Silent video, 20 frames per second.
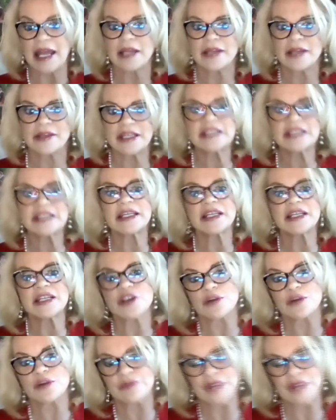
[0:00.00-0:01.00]
These things
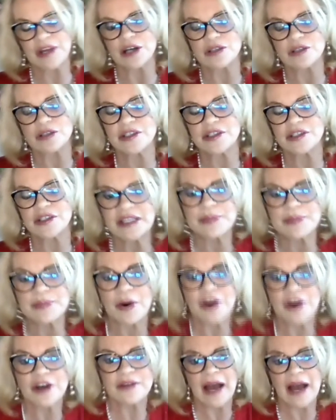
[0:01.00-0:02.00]
are real. So this
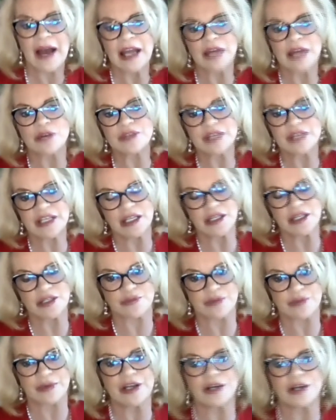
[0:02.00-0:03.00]
part of IoT is
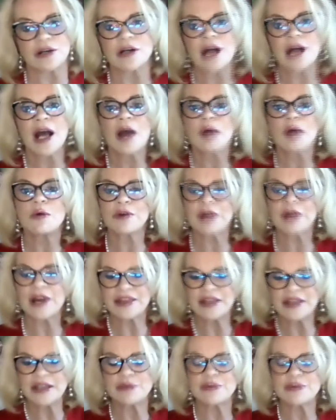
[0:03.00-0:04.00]
real. Where I
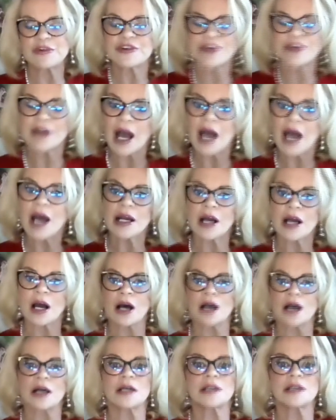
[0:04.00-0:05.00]
think we're not
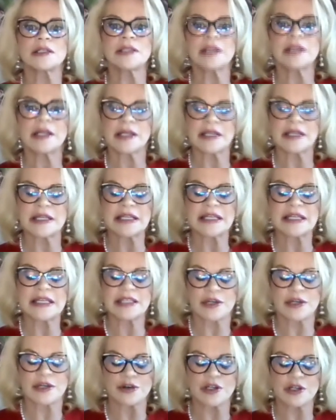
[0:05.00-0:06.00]
on, as I
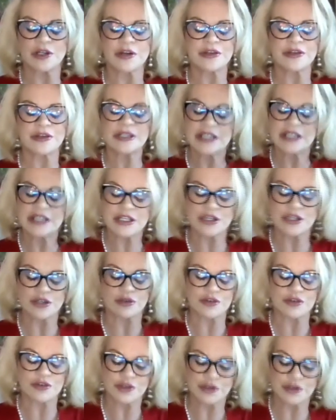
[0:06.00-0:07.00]
said earlier, in the digital
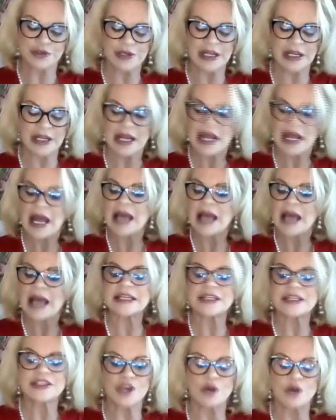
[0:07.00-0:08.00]
journey, is I
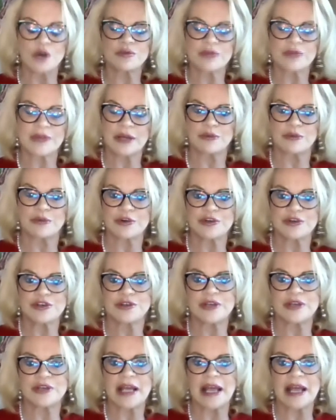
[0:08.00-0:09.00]
don't think we're to
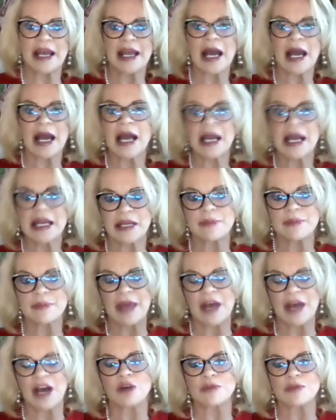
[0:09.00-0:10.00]
the AI
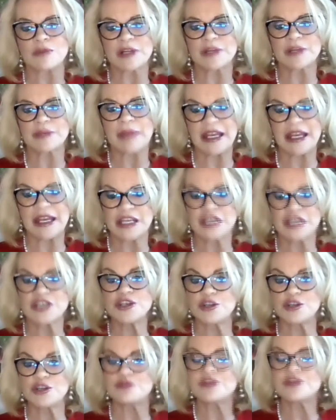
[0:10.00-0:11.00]
ML really making
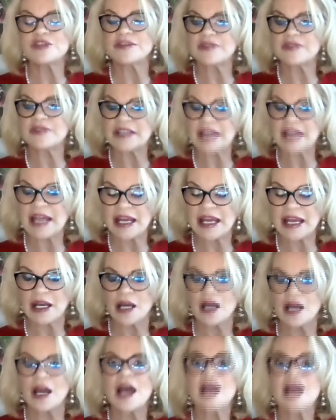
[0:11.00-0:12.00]
use of the data,
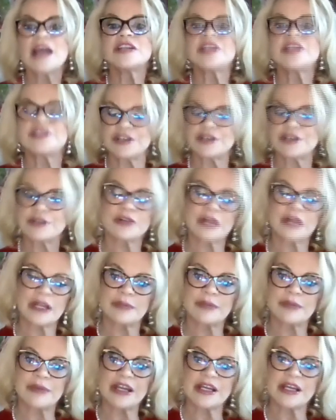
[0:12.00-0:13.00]
generally
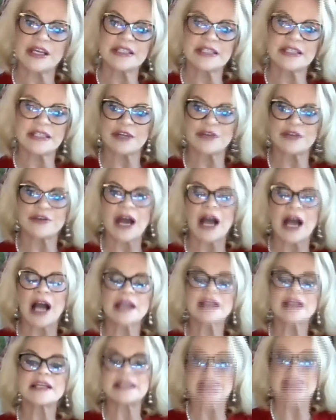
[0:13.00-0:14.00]
because they're not
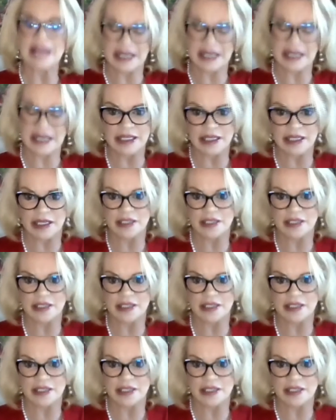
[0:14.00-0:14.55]
connected.